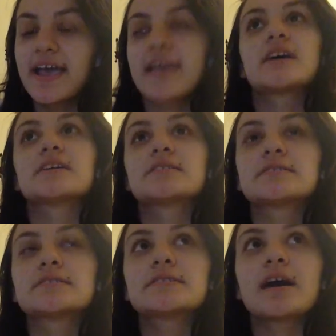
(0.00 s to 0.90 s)

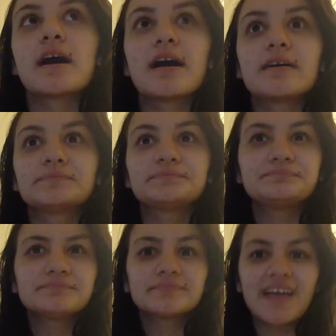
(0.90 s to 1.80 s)
and
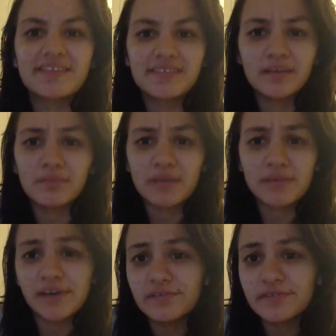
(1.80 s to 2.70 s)
I think a
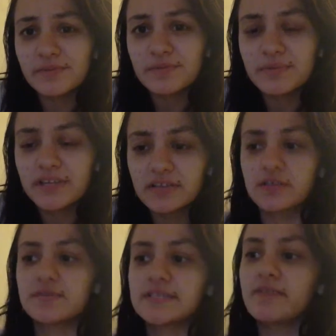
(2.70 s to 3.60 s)
baby elephant would be like the
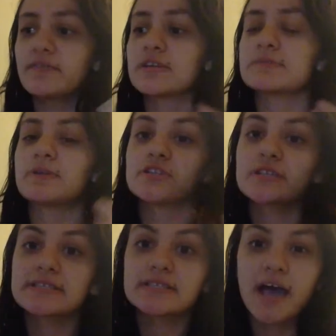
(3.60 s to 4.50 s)
cutest ever, and
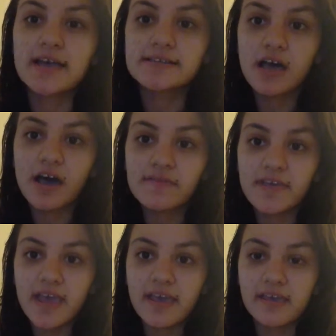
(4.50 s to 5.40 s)
especially the size
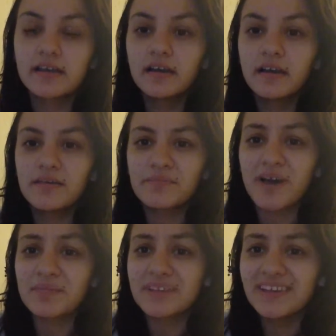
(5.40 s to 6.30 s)
of a
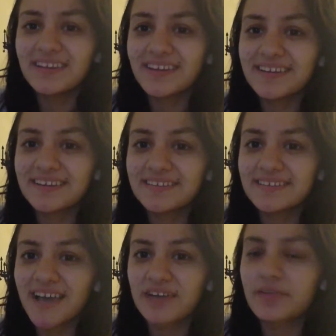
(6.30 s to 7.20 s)
puppy. Like,
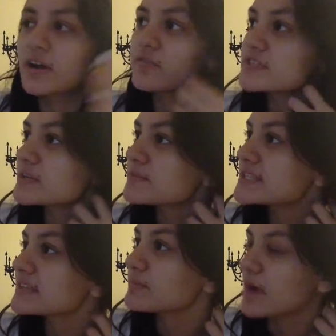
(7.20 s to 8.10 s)
I don't know, for some
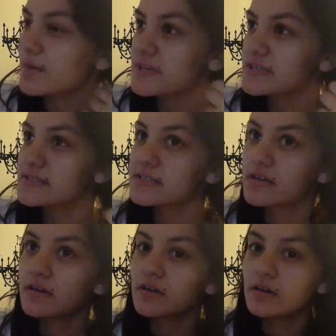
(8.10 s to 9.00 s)
reason, like, puppies
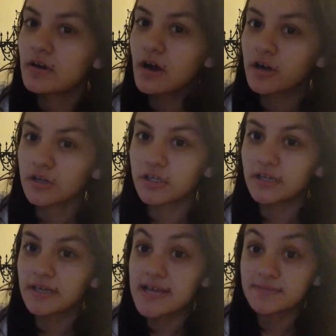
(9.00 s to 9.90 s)
are
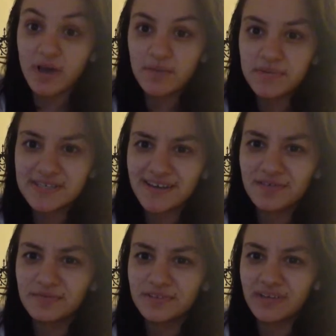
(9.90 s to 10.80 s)
good as puppies. I
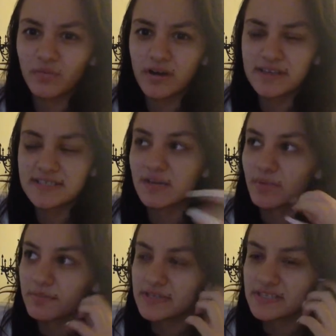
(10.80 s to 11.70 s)
don't really want to see a
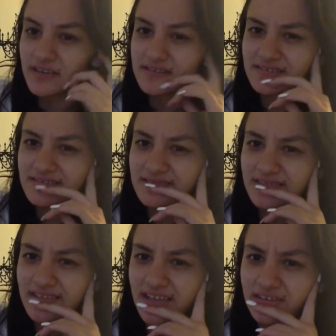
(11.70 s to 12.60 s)
puppy-sized
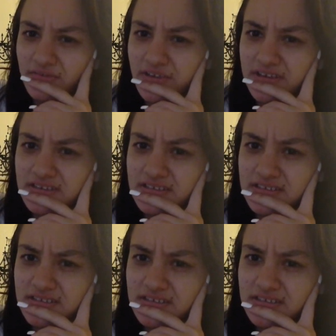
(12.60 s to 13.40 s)
elephant,